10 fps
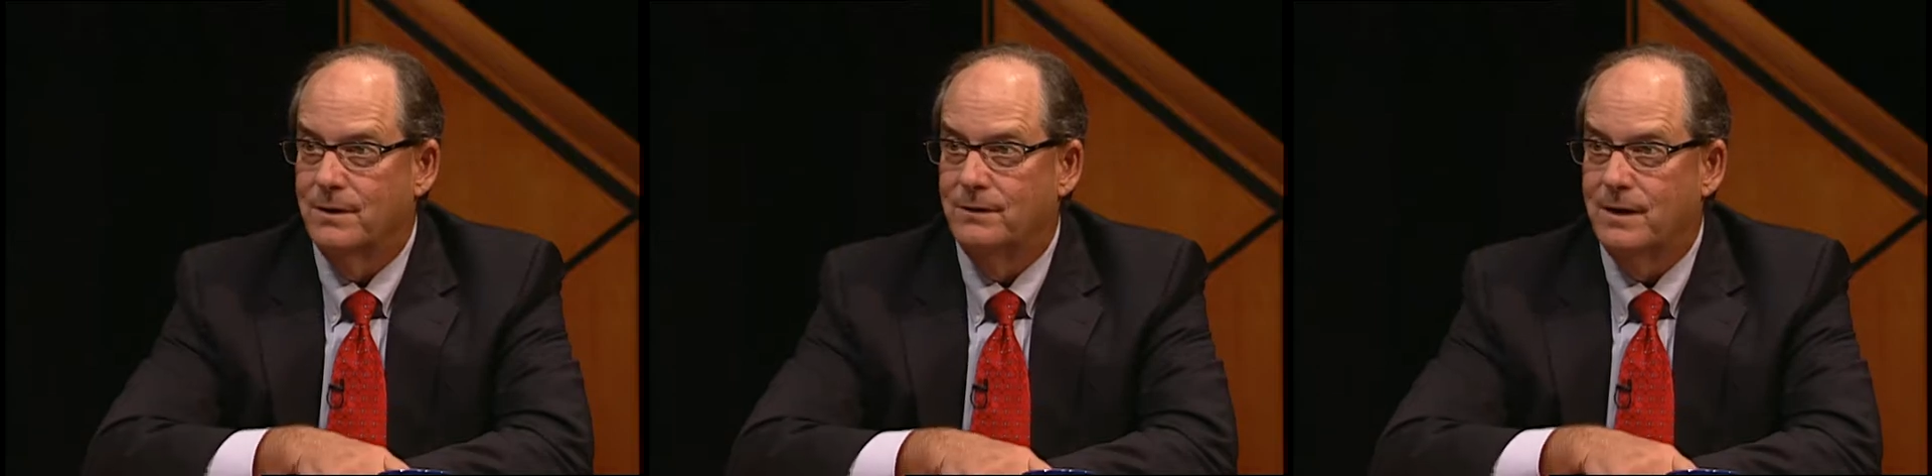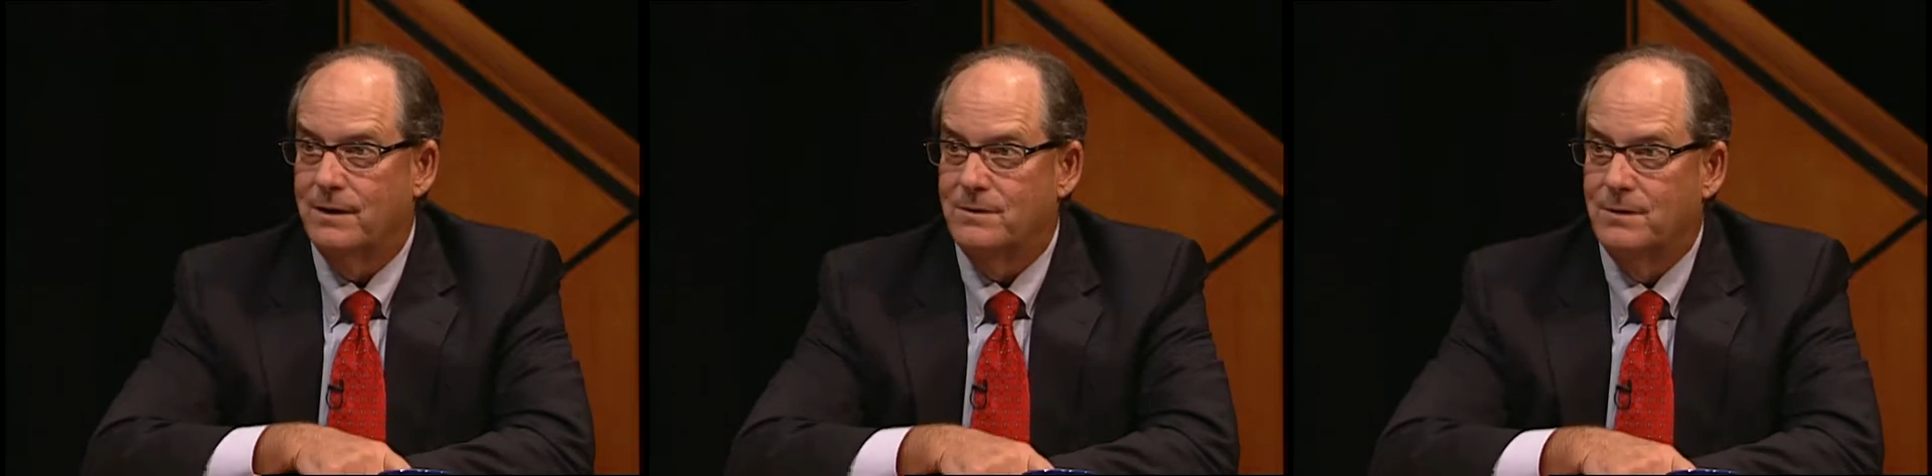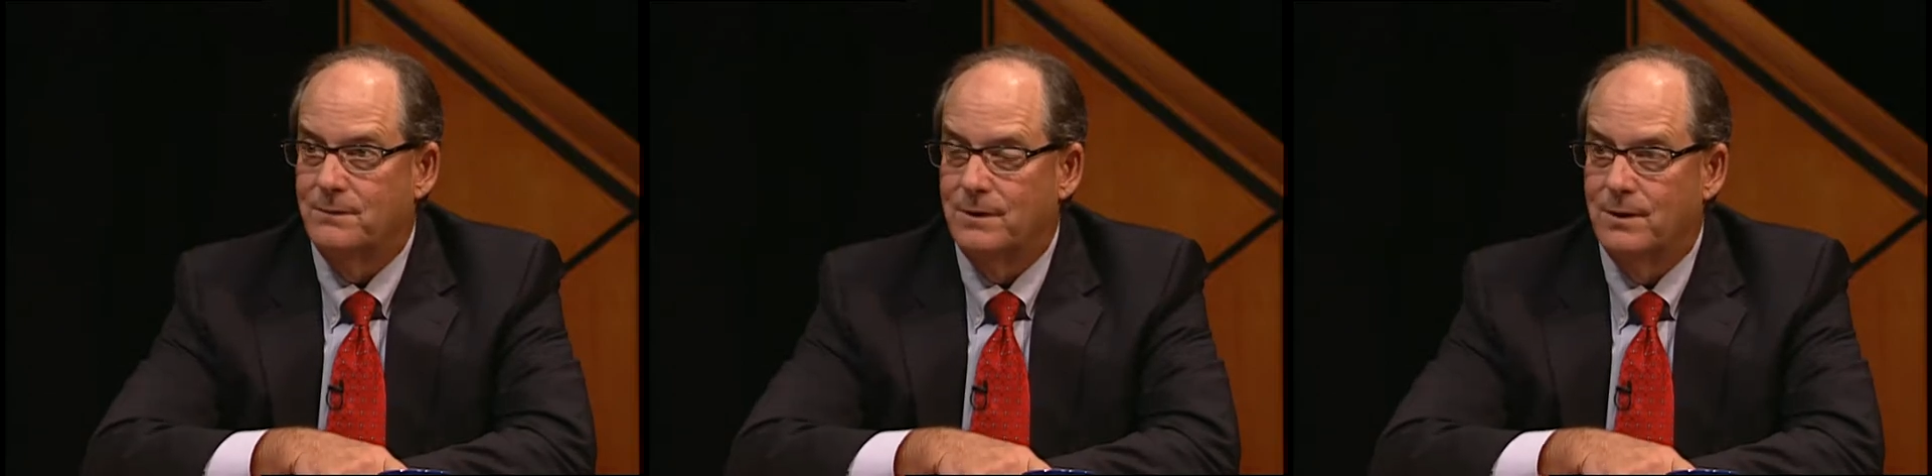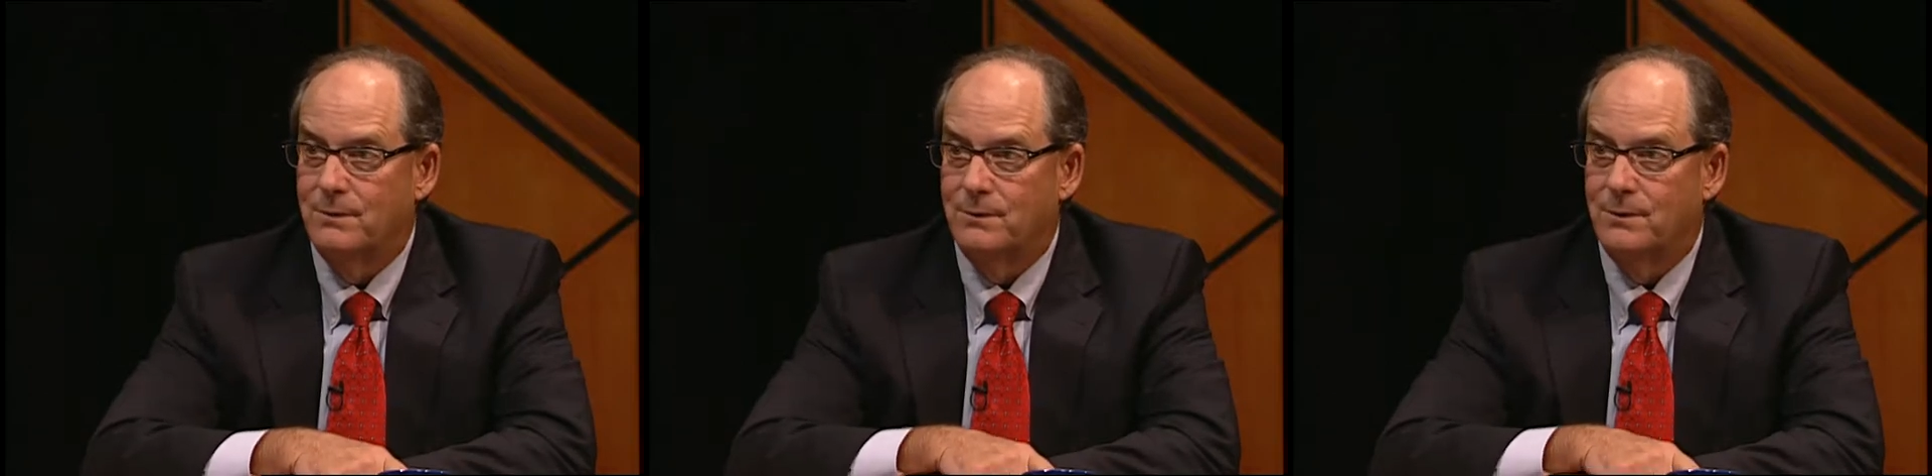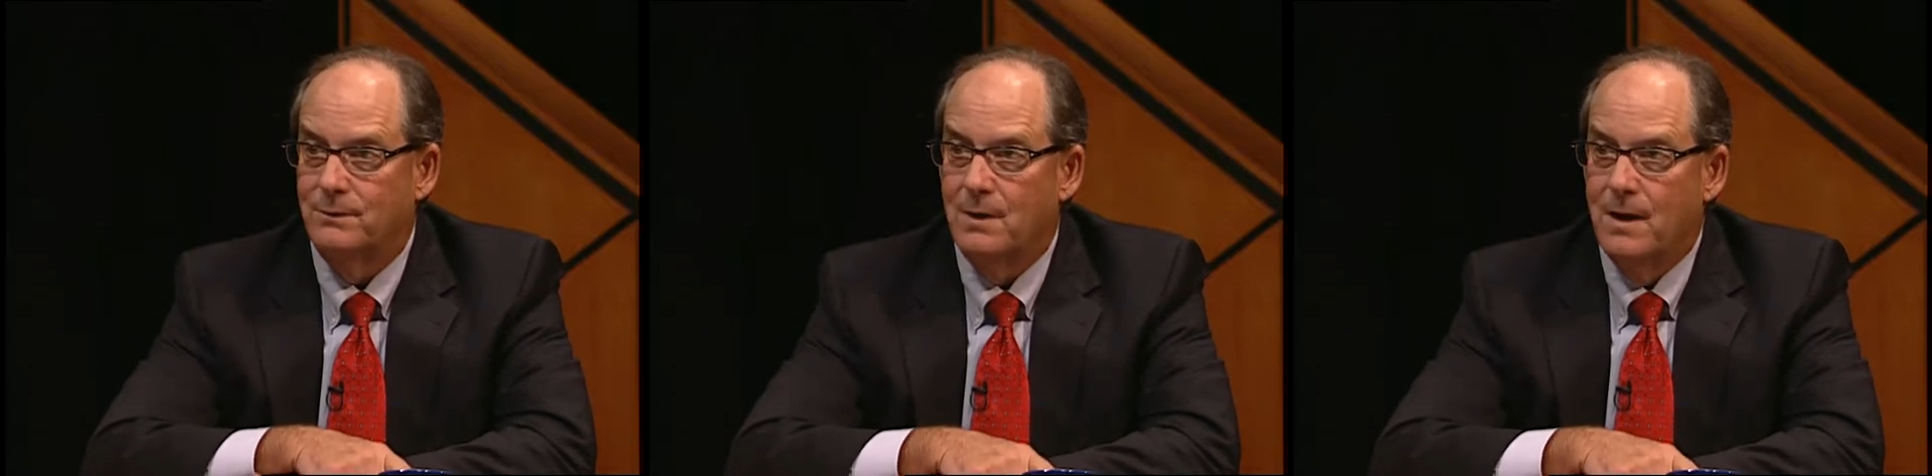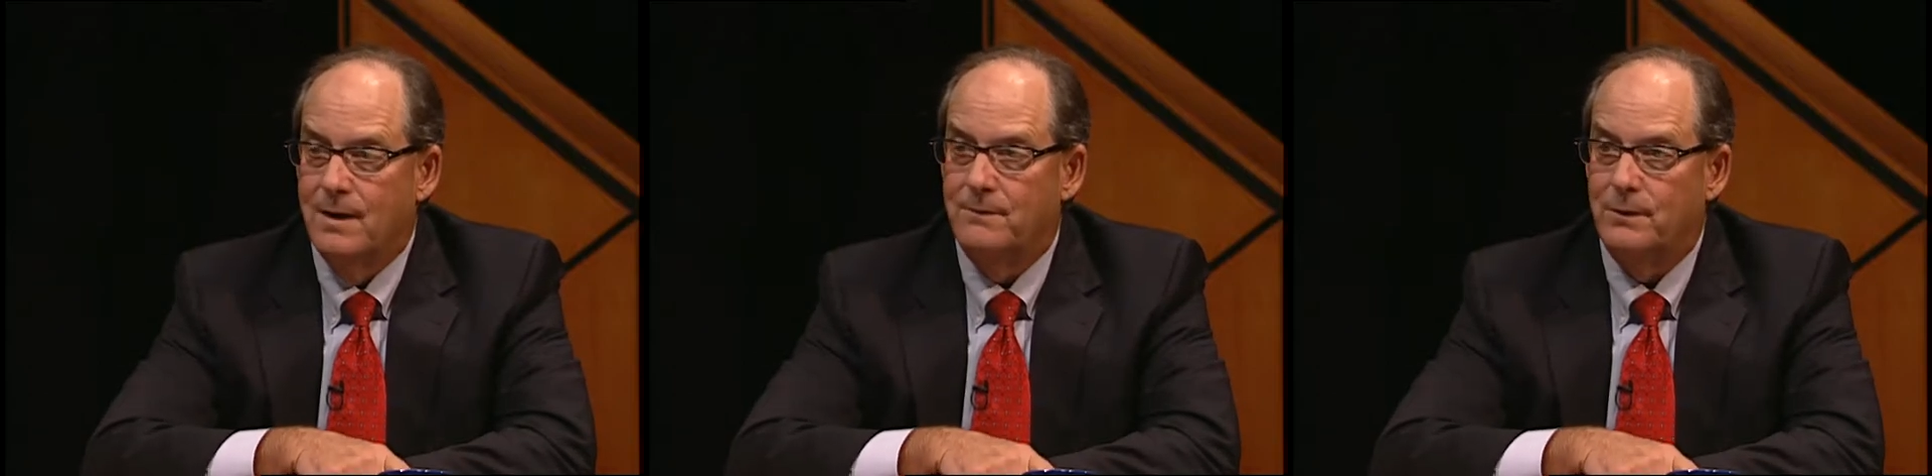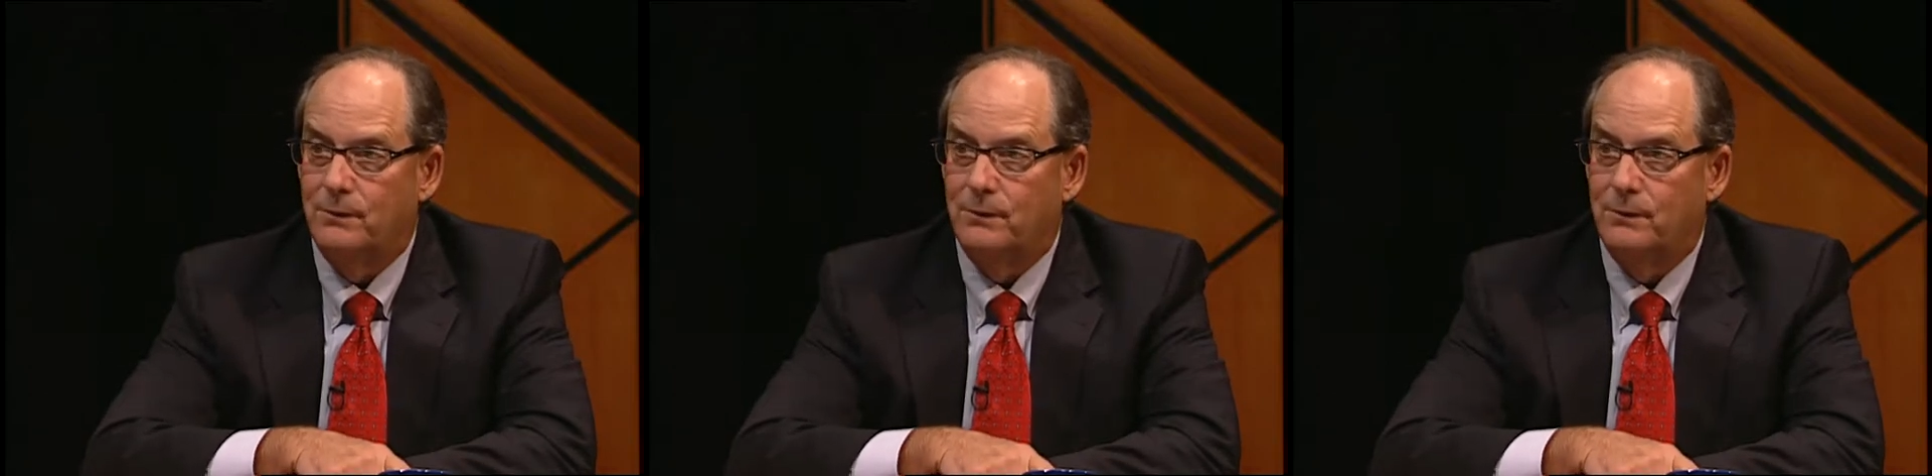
ticket you if you go through, if you